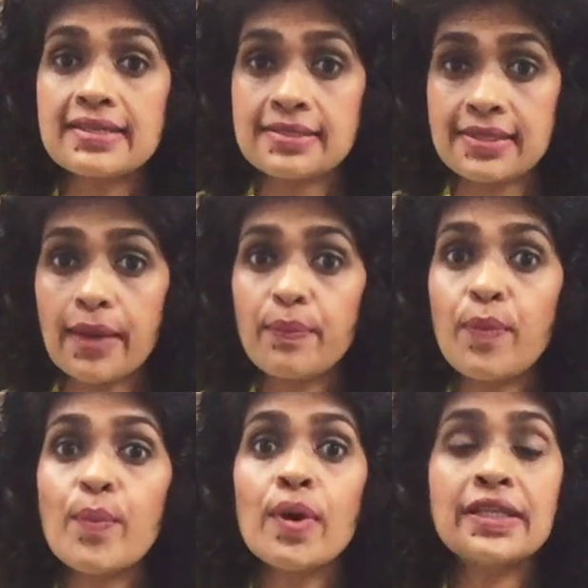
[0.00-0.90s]
step,
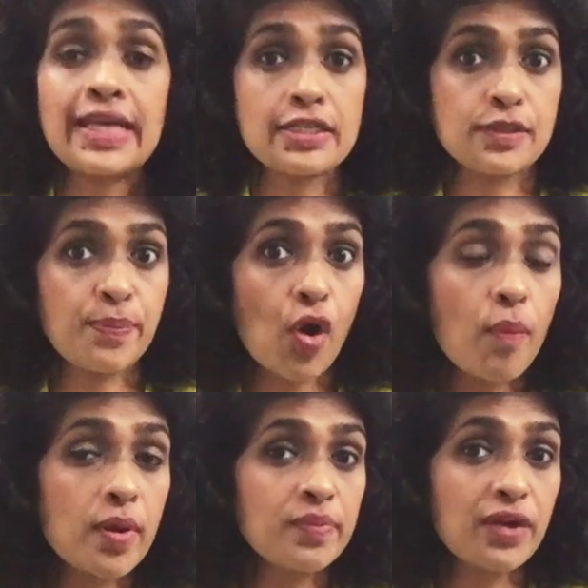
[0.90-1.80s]
that is
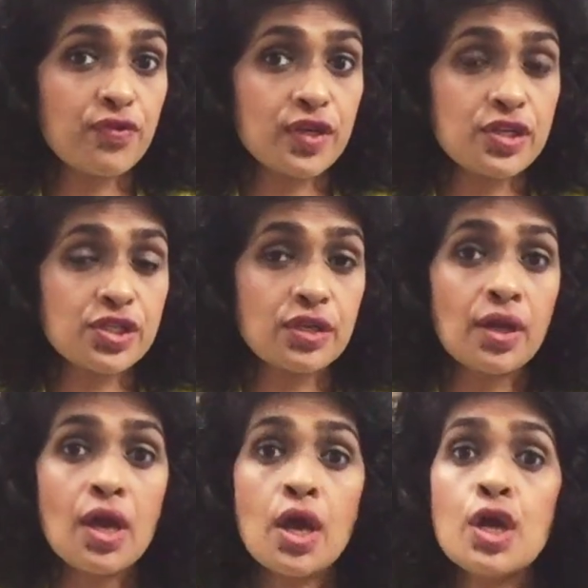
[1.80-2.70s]
problem definition,
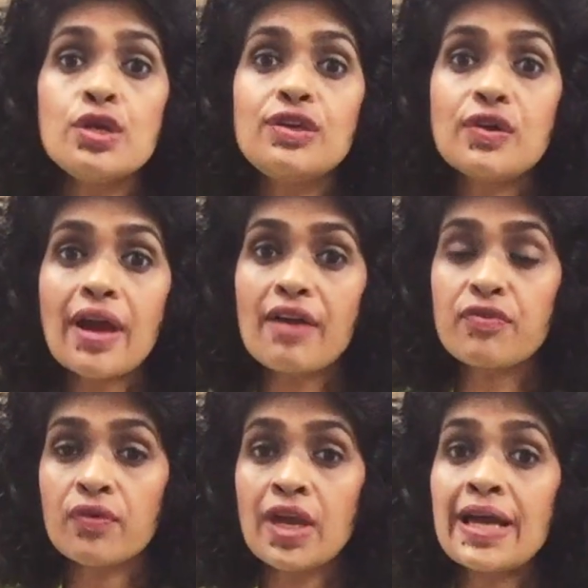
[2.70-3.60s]
you have
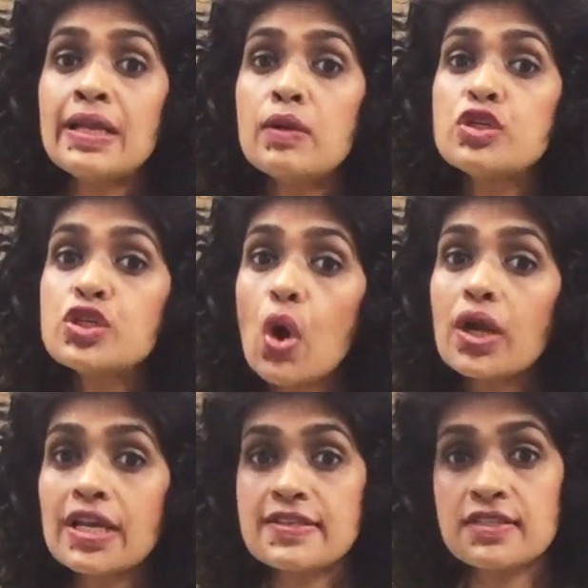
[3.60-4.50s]

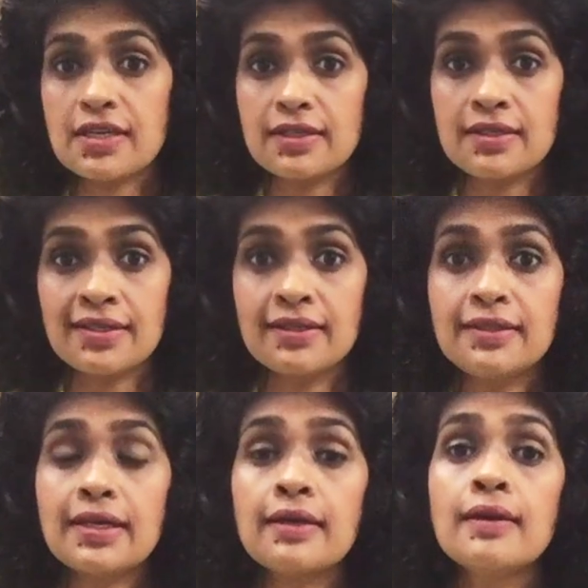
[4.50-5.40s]
shortlisted
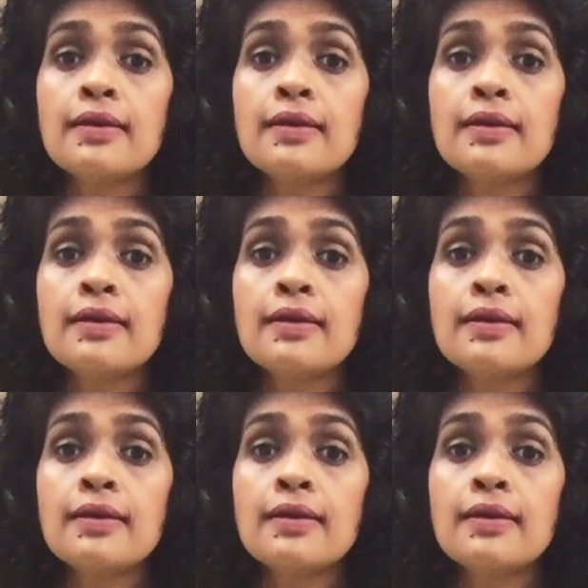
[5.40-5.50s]
the